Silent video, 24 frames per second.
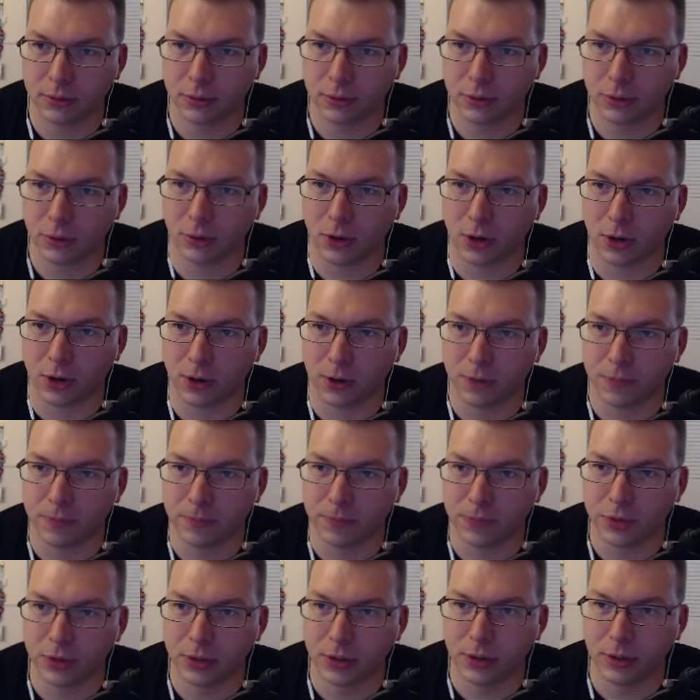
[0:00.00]
Over here.
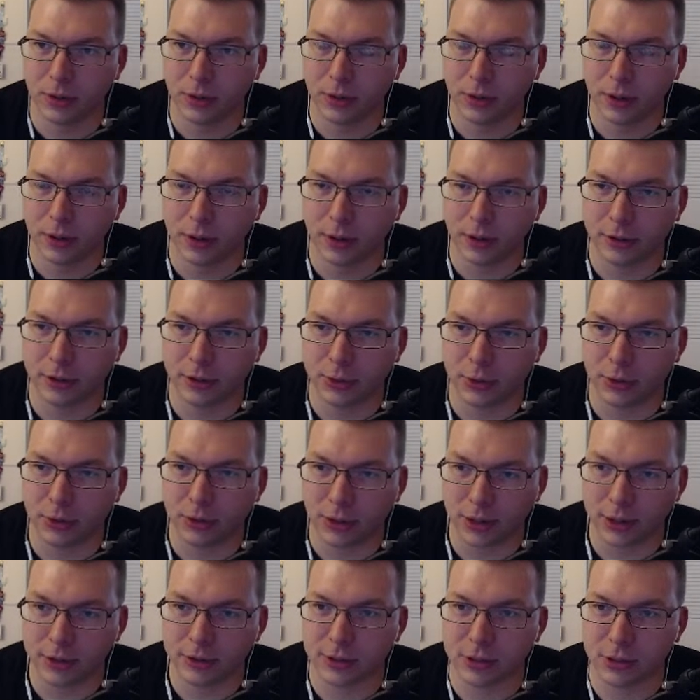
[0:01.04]
And so I
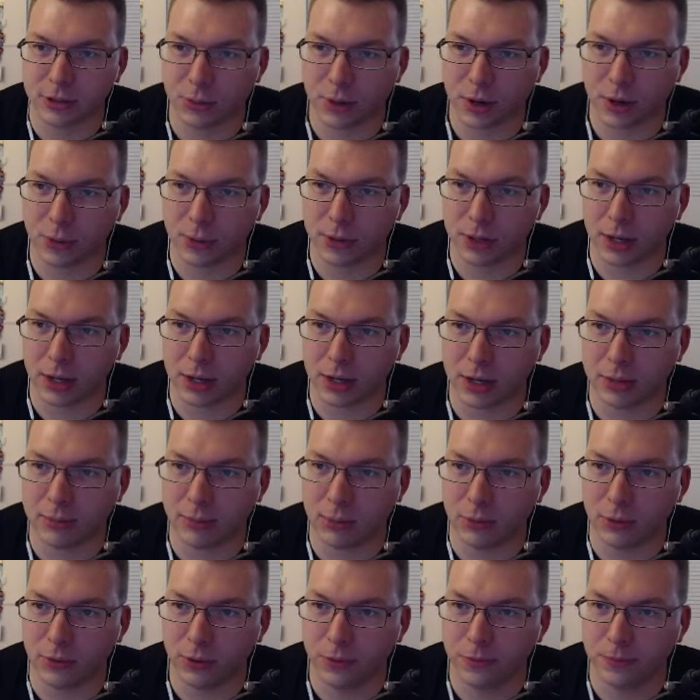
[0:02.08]
think this is where I want to add the
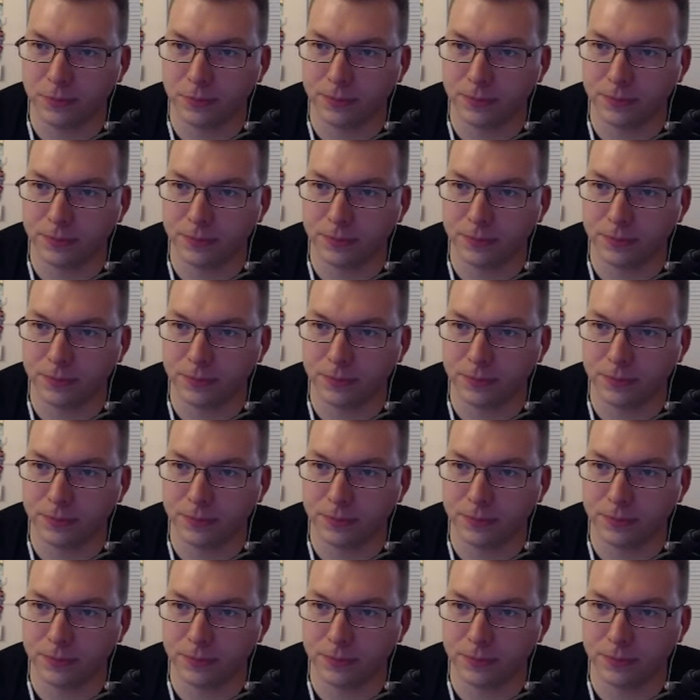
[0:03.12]
maneuver.